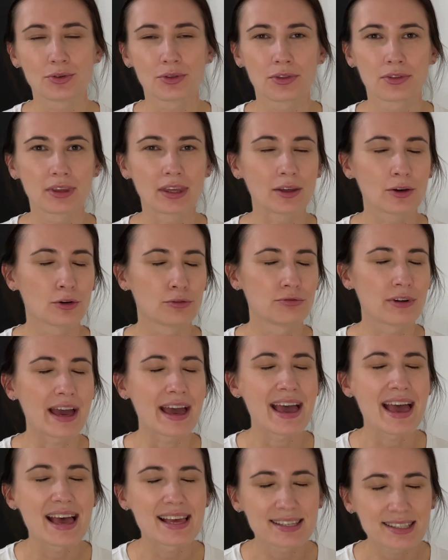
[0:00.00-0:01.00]
think of
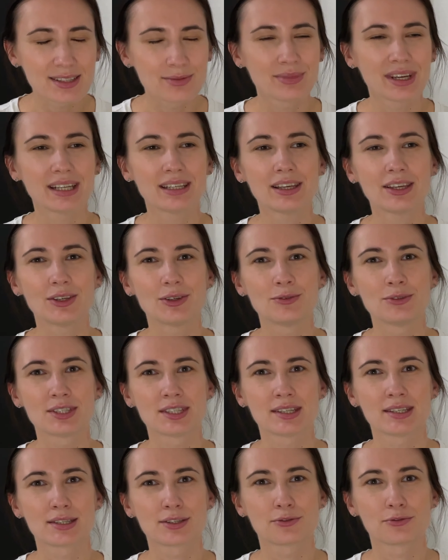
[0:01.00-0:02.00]
as many
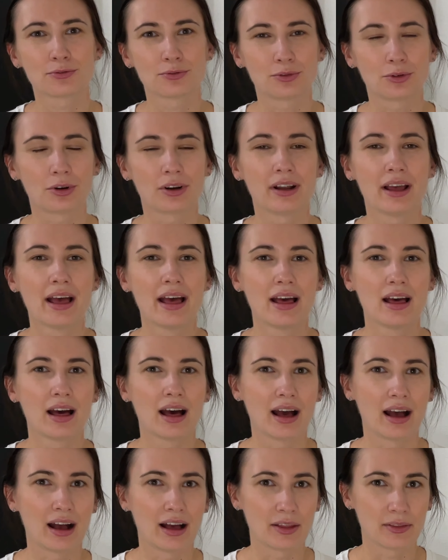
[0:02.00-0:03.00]
uses for
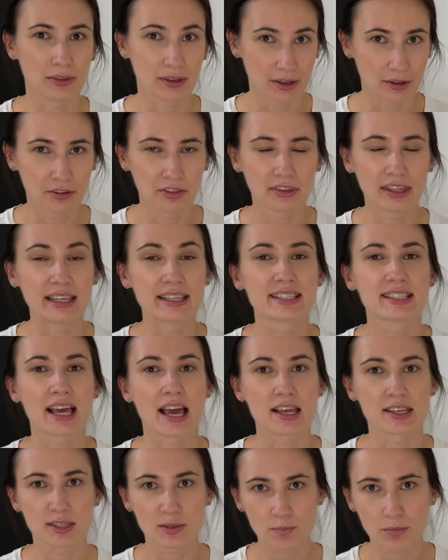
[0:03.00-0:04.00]
their things as
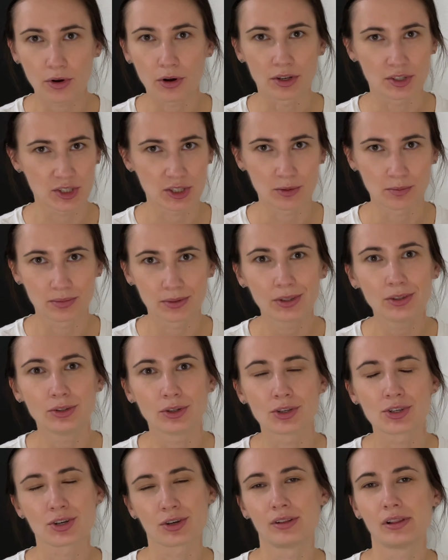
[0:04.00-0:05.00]
possible, not
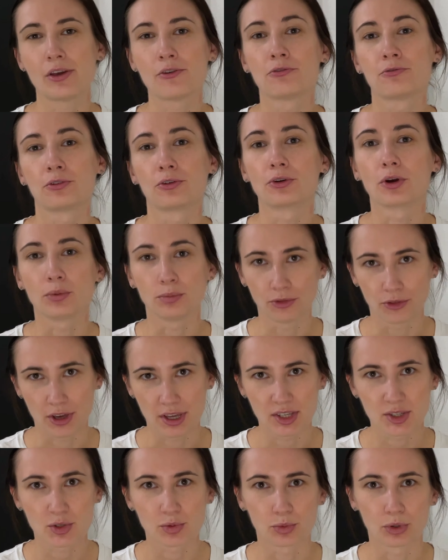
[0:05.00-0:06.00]
only for
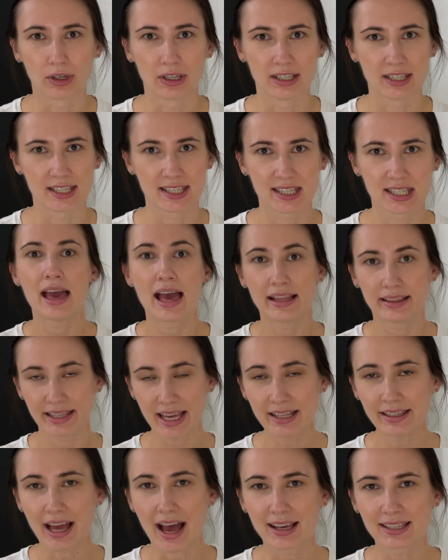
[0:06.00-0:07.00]
obvious ones. And then
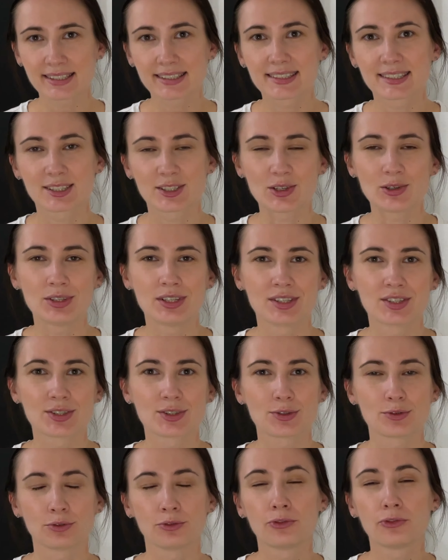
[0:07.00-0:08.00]
ask students to
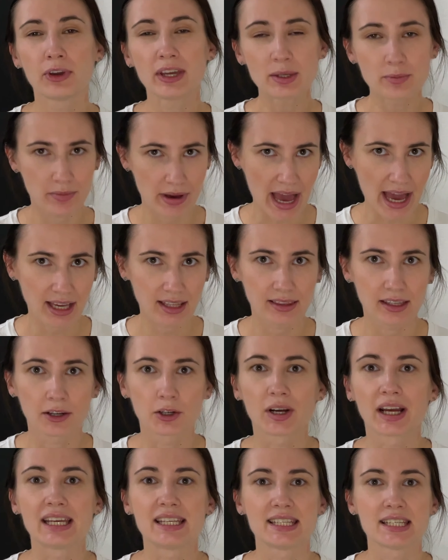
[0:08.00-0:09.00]
feedback their
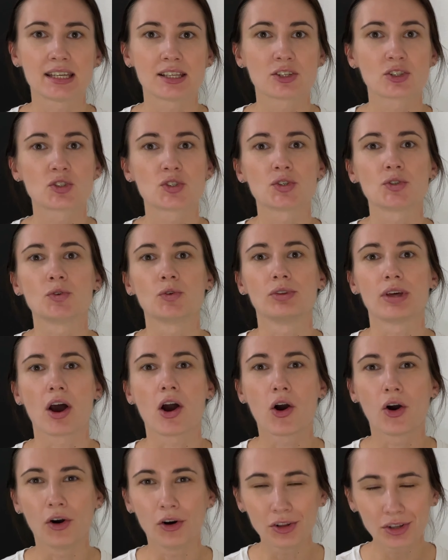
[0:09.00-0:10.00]
ideas to the whole